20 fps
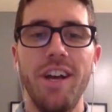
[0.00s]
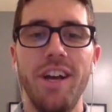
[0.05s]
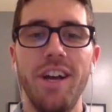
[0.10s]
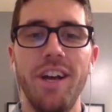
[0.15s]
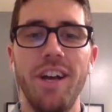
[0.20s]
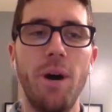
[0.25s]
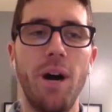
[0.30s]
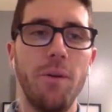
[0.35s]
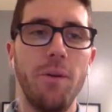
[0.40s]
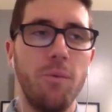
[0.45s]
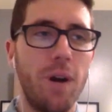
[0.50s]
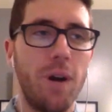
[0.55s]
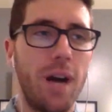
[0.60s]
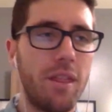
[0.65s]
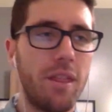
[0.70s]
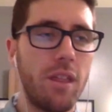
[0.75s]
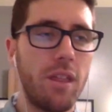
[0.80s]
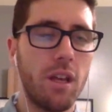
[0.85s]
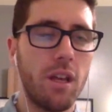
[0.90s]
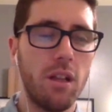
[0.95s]
but
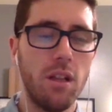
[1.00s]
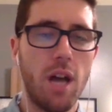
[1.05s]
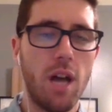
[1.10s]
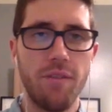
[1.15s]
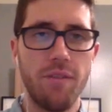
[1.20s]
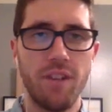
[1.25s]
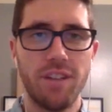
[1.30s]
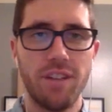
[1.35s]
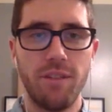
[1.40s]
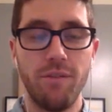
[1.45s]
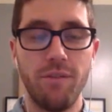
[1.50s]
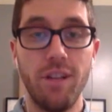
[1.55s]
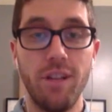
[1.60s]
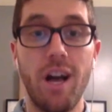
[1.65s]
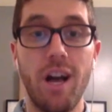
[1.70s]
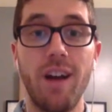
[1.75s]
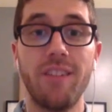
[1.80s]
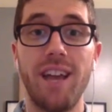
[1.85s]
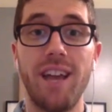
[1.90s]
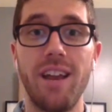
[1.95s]
i think a lot of us have
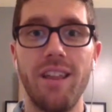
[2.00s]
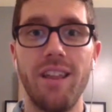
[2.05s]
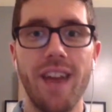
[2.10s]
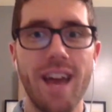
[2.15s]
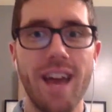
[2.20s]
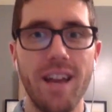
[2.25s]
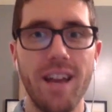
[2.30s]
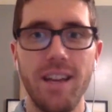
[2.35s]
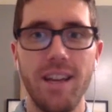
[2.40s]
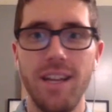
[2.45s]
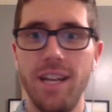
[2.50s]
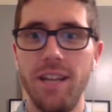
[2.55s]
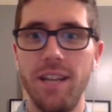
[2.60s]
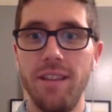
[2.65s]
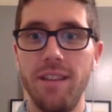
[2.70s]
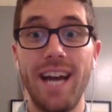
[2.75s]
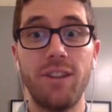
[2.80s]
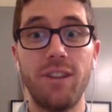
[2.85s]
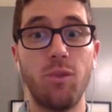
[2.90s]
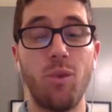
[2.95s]
lost sight of that
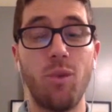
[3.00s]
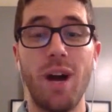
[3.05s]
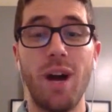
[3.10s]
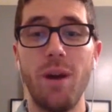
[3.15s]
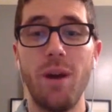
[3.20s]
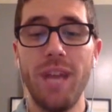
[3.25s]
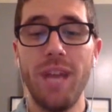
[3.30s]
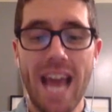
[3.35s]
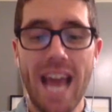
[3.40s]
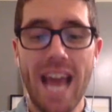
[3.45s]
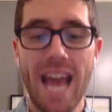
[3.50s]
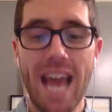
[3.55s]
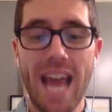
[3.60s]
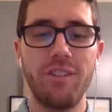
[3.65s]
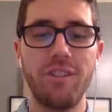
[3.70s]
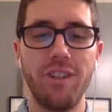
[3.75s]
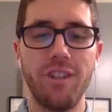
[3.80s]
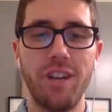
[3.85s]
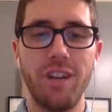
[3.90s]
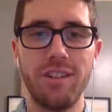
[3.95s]
and that's why we
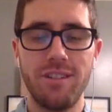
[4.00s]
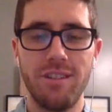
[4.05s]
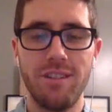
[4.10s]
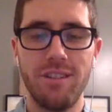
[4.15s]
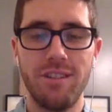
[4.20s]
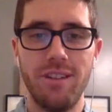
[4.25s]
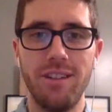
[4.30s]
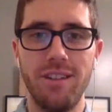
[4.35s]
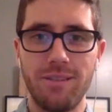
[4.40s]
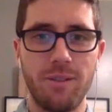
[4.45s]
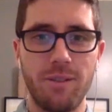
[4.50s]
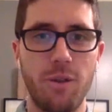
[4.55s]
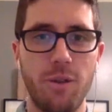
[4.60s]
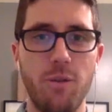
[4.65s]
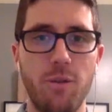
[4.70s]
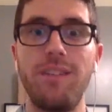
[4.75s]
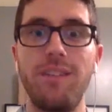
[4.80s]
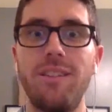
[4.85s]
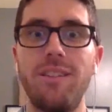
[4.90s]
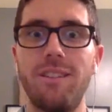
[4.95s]
have such this
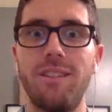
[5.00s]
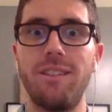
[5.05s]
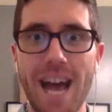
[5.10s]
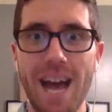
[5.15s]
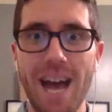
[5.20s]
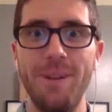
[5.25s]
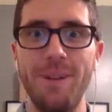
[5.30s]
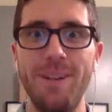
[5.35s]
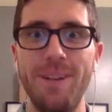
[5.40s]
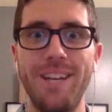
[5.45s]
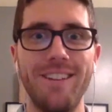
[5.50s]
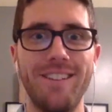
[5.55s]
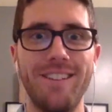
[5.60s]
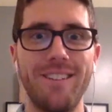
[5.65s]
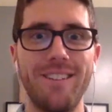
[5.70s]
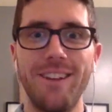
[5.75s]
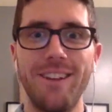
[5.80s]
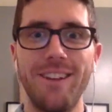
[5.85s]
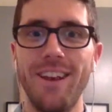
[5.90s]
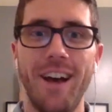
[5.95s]
crisis of
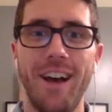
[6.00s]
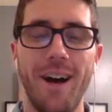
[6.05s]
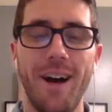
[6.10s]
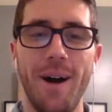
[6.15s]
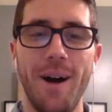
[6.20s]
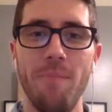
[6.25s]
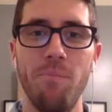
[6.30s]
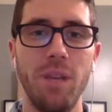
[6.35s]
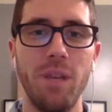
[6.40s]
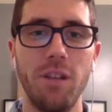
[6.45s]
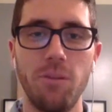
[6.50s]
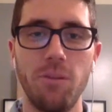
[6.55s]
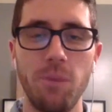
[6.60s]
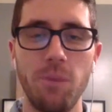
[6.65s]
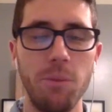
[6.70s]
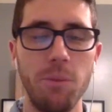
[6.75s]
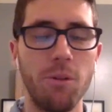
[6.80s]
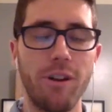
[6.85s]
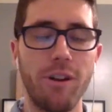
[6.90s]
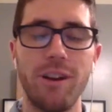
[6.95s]
happiness um, because
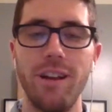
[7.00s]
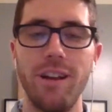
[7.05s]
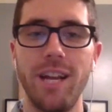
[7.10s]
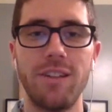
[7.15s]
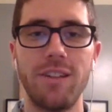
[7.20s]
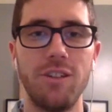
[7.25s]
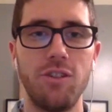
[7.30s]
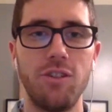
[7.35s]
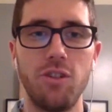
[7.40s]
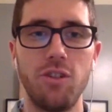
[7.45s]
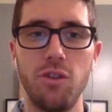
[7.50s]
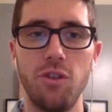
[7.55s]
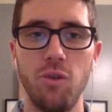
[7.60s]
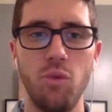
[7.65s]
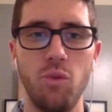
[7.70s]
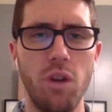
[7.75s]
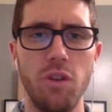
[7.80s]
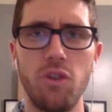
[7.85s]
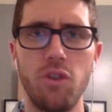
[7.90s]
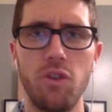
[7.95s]
people aren't connected to
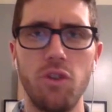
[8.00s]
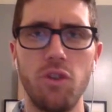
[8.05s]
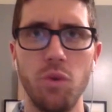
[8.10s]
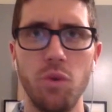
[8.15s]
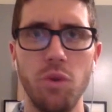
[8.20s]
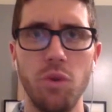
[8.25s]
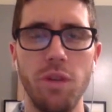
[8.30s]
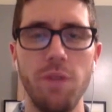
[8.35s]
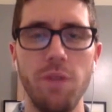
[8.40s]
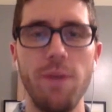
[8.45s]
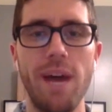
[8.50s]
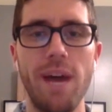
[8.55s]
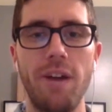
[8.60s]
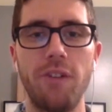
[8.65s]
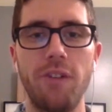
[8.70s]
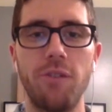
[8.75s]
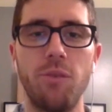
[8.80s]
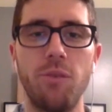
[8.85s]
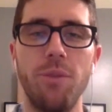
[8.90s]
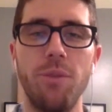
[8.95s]
what truly
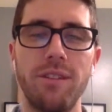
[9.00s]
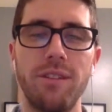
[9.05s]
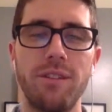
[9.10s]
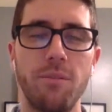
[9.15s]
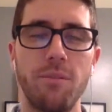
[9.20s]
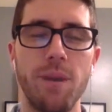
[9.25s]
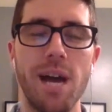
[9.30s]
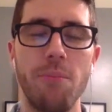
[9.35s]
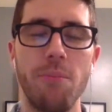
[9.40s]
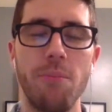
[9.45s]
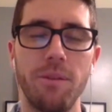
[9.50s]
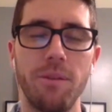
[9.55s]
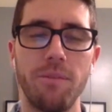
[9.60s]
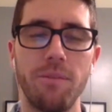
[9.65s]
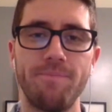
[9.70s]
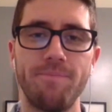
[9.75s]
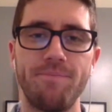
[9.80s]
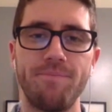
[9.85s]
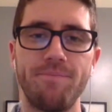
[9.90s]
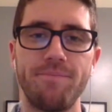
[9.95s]
matters and what makes them happy
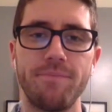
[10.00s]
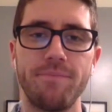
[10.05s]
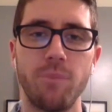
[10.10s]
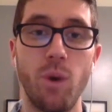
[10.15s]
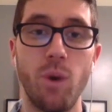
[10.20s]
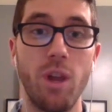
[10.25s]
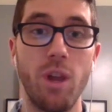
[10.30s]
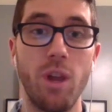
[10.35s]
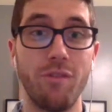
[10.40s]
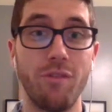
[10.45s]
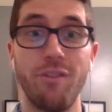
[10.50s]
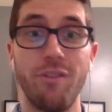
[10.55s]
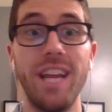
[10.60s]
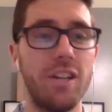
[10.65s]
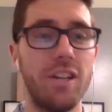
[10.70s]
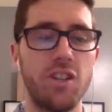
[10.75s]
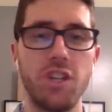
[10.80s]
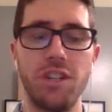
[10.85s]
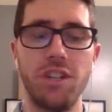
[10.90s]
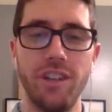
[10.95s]
whether
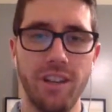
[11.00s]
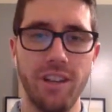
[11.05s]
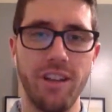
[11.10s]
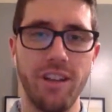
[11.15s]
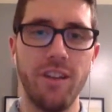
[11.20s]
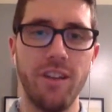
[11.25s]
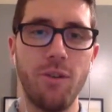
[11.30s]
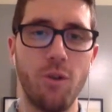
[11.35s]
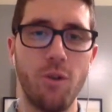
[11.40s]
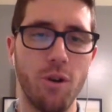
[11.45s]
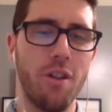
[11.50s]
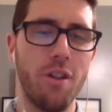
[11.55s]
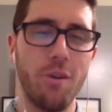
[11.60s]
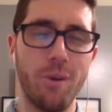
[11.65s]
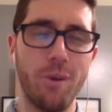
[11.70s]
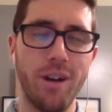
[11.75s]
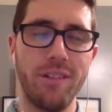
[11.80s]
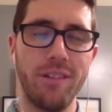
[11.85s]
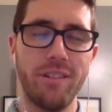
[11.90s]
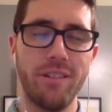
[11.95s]
financially or
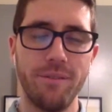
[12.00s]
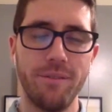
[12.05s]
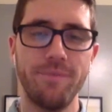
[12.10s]
otherwise